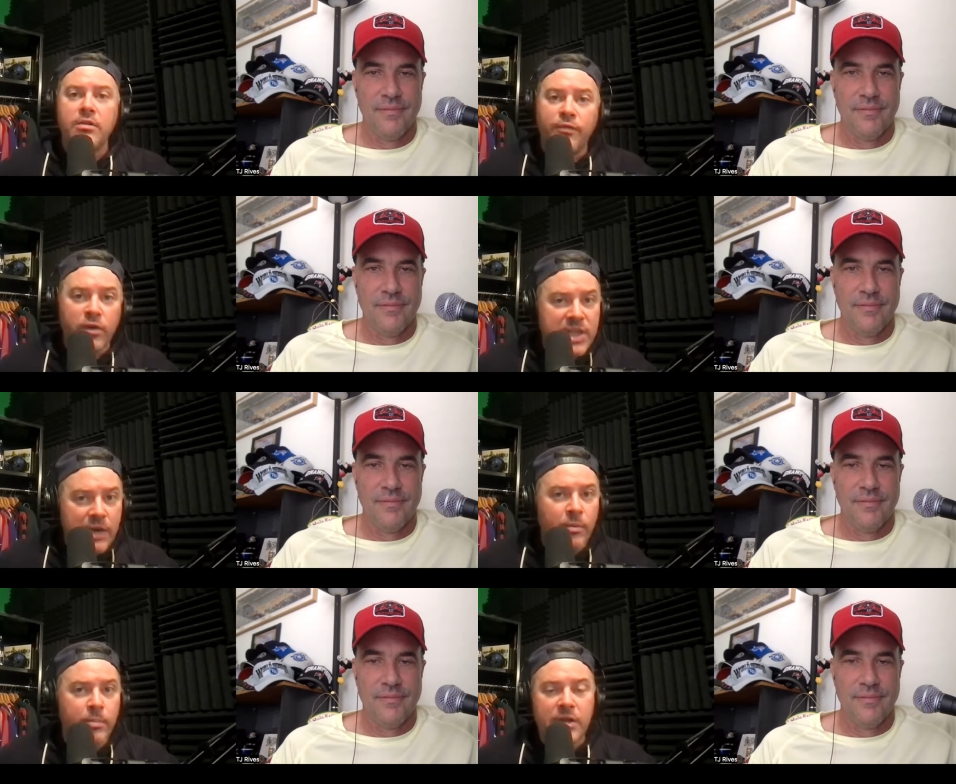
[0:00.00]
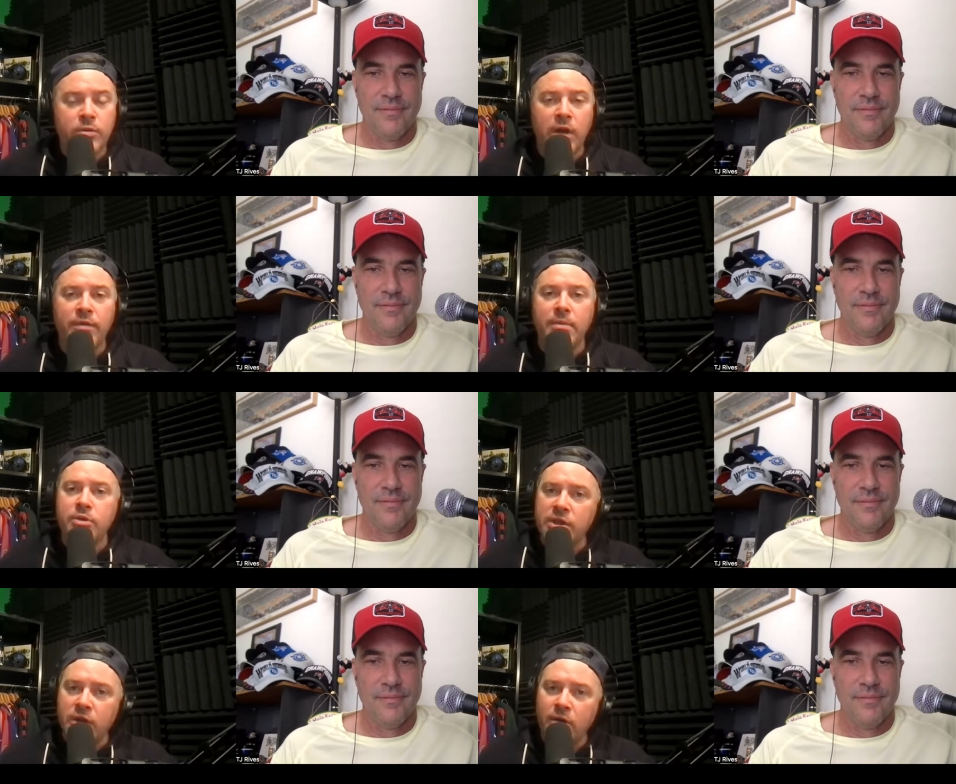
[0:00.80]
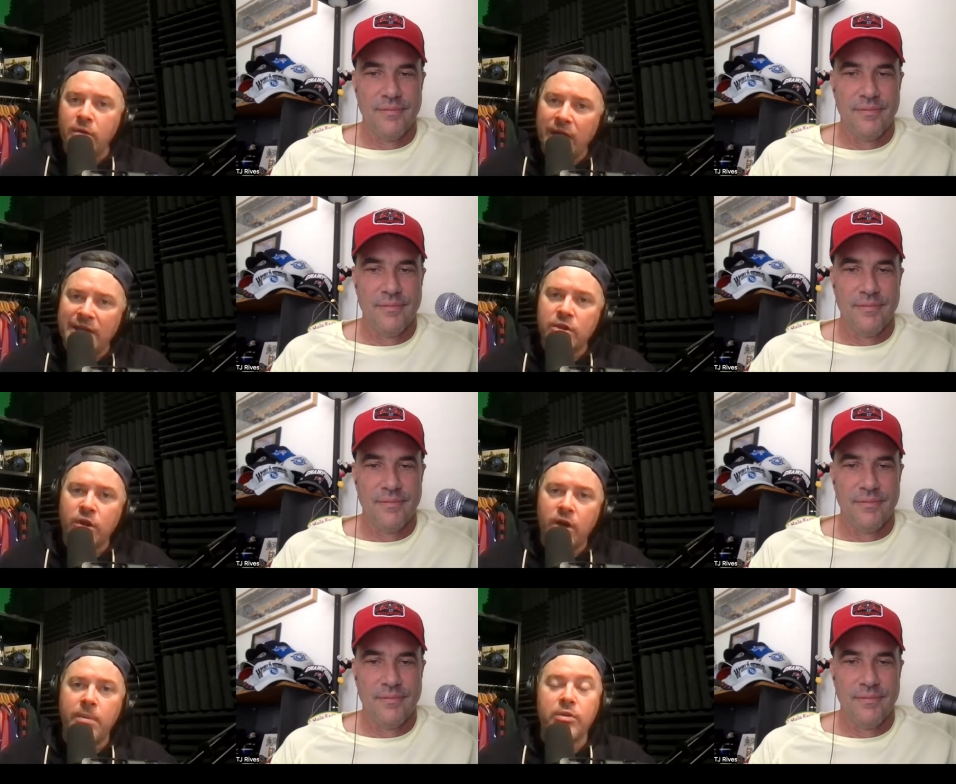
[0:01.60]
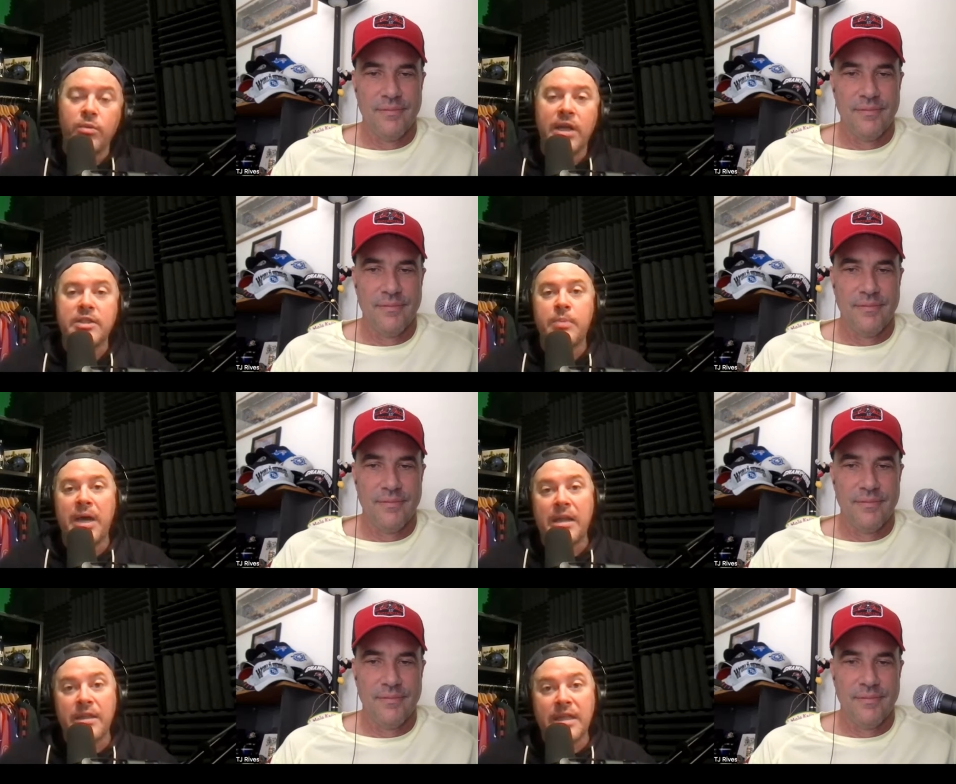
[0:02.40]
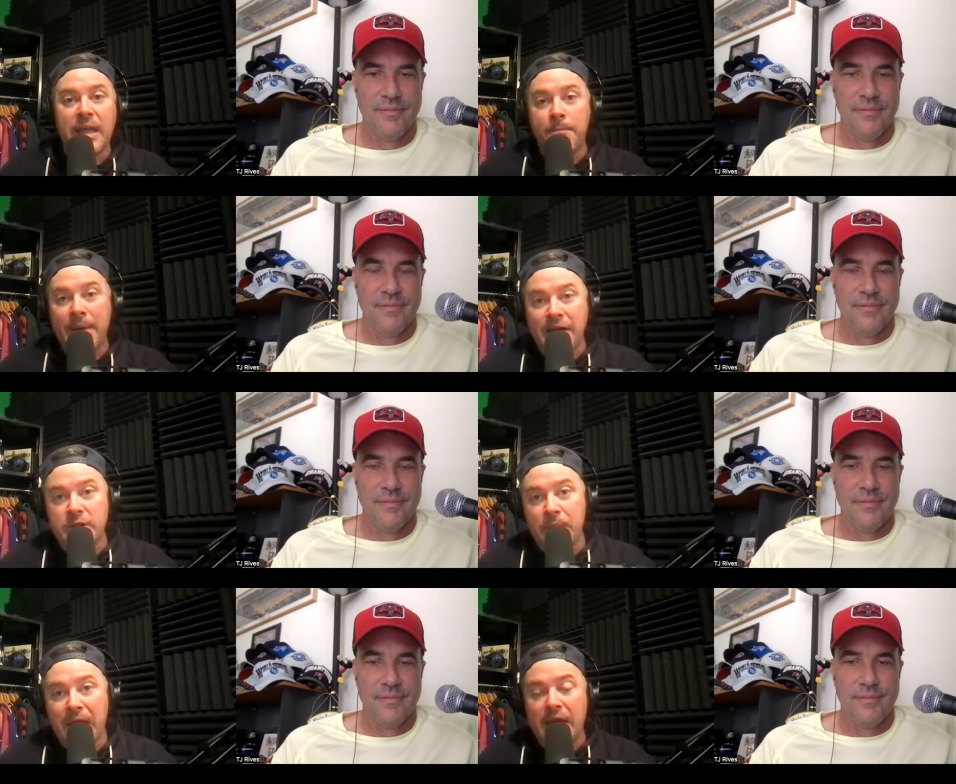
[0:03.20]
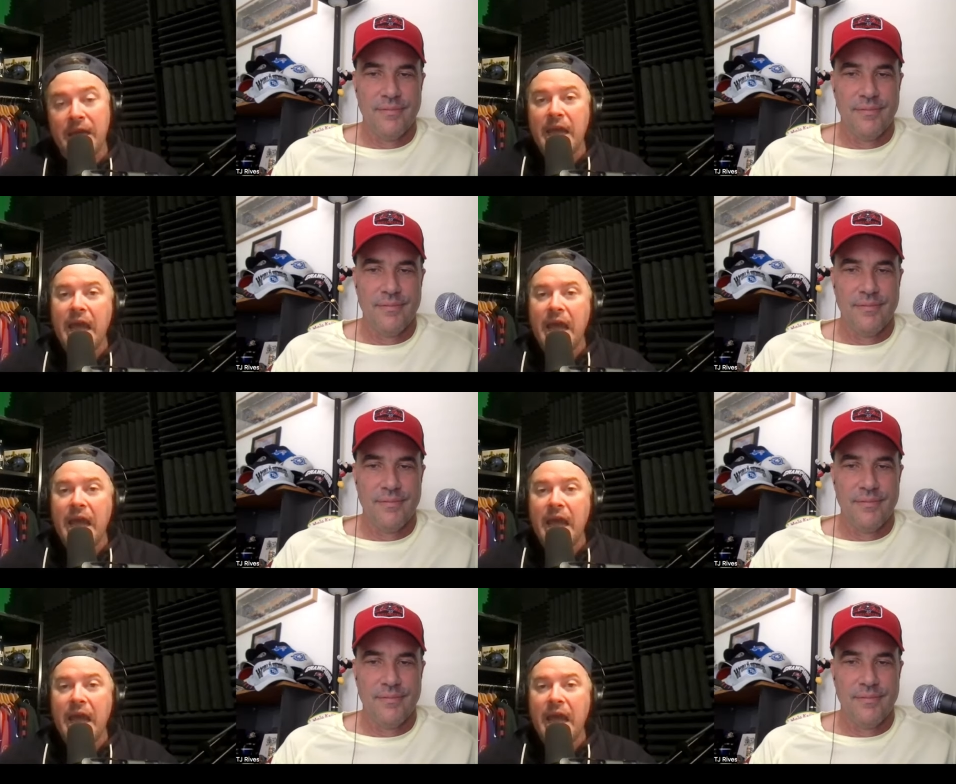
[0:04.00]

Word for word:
Speaker 1: First ever Big twelve game. So I thought Rice caught him at the right spot. I think they bounce back.